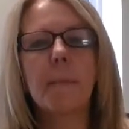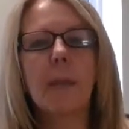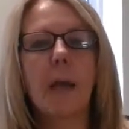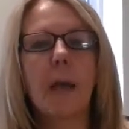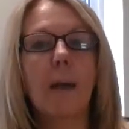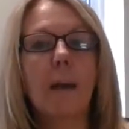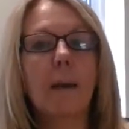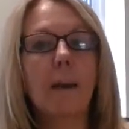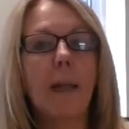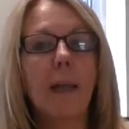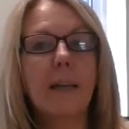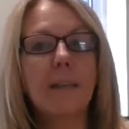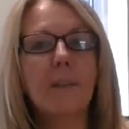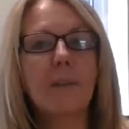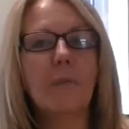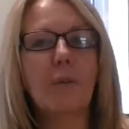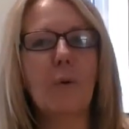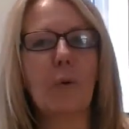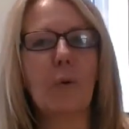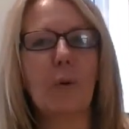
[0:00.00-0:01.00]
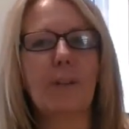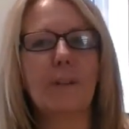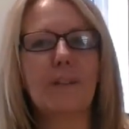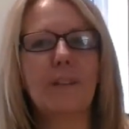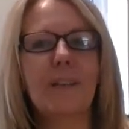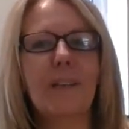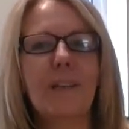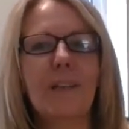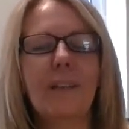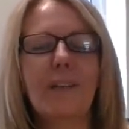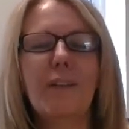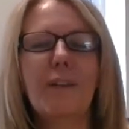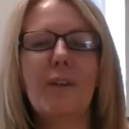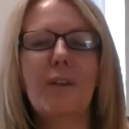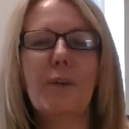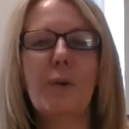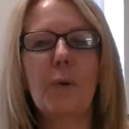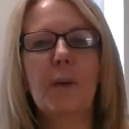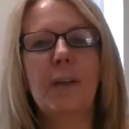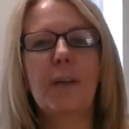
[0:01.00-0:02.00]
Unless, of course, they
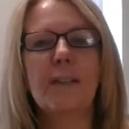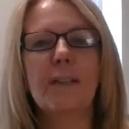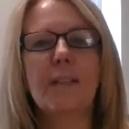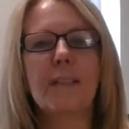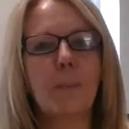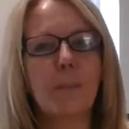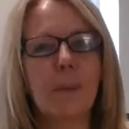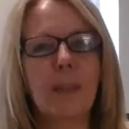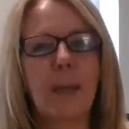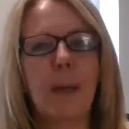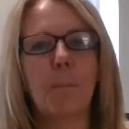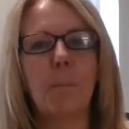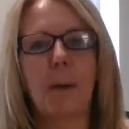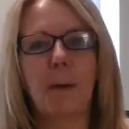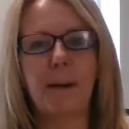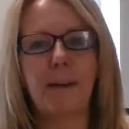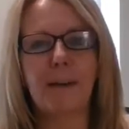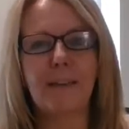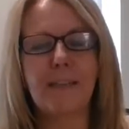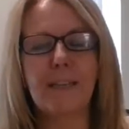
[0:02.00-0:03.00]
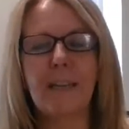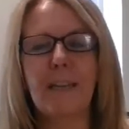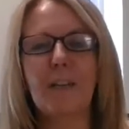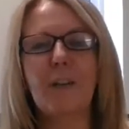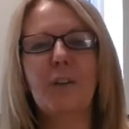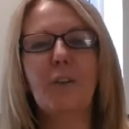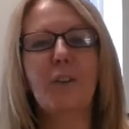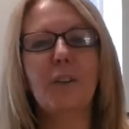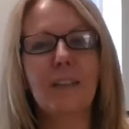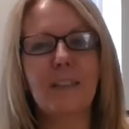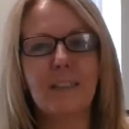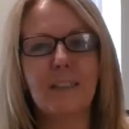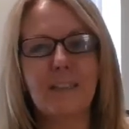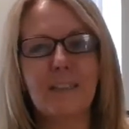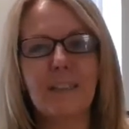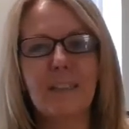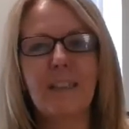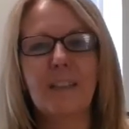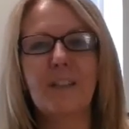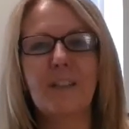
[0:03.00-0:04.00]
utilize some of that money to increase
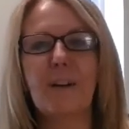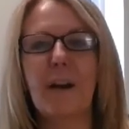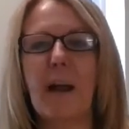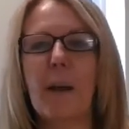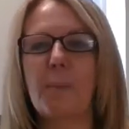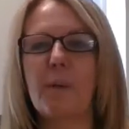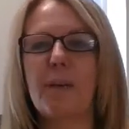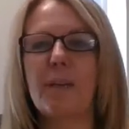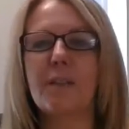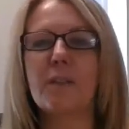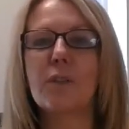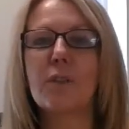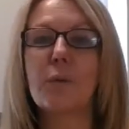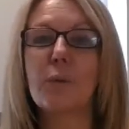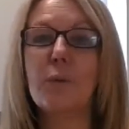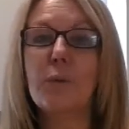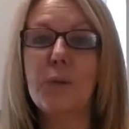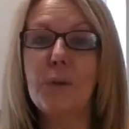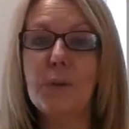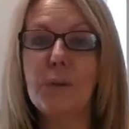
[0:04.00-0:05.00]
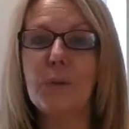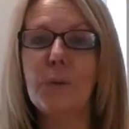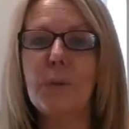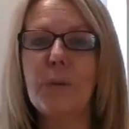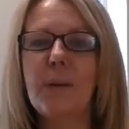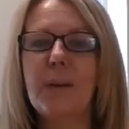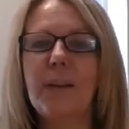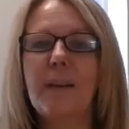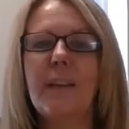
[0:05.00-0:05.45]
their happiness through